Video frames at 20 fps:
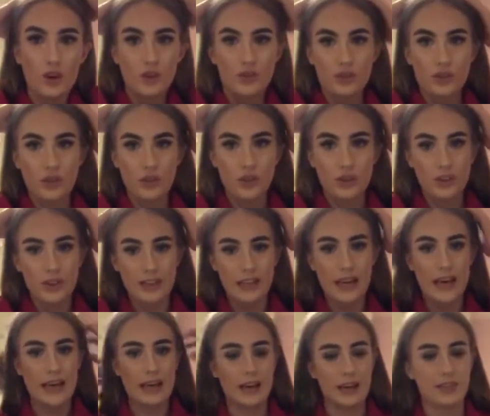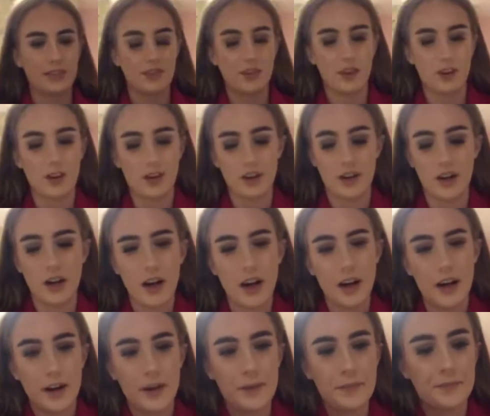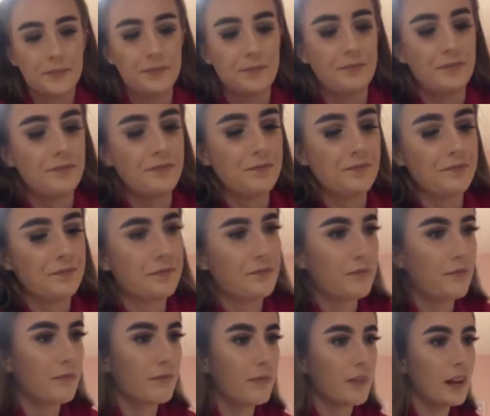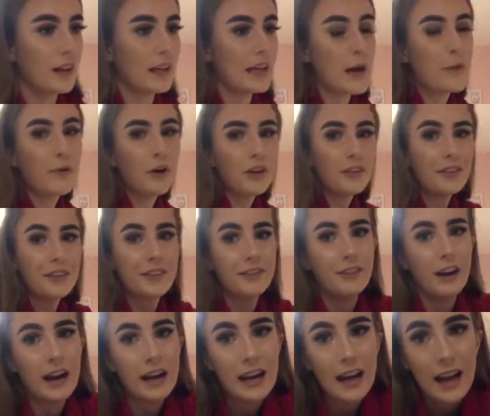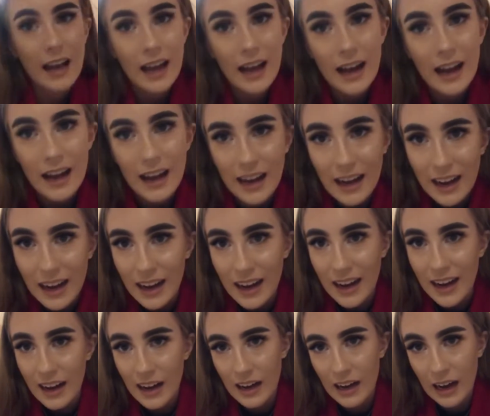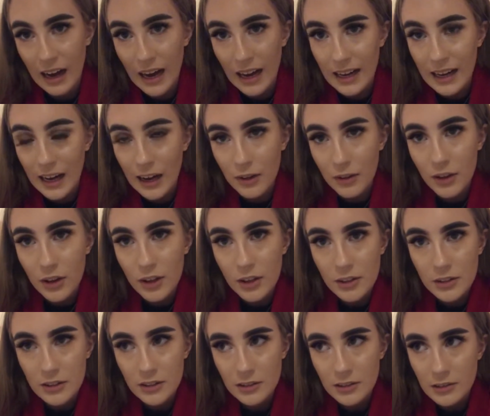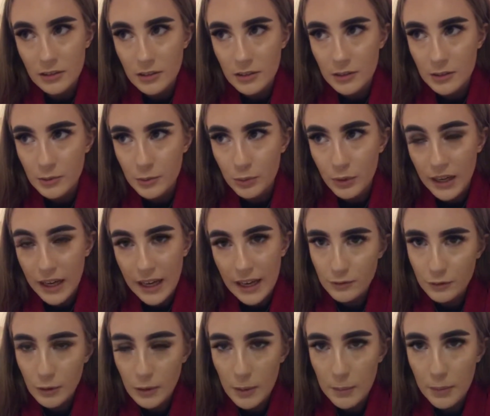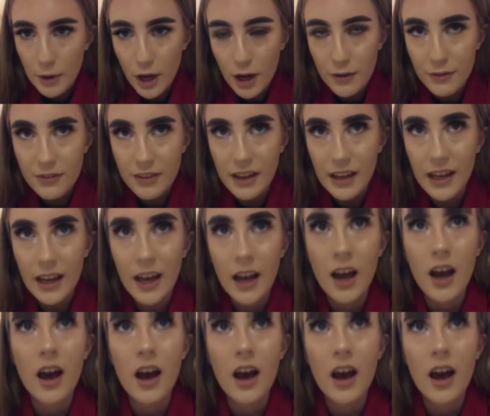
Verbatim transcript: So yeah. So um. Yeah, but right, I can't wait for my birthday.